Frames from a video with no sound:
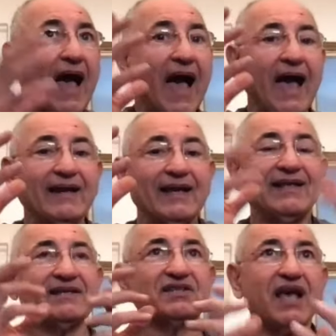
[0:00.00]
And it
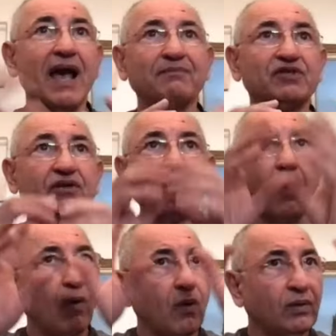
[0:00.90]
has captured
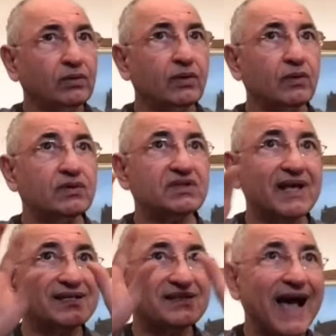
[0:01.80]
all those that
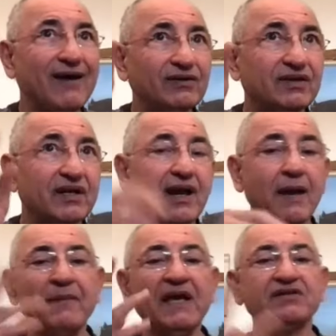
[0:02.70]
is out there
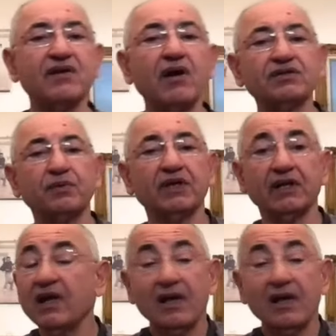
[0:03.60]
and makes thoughts with it.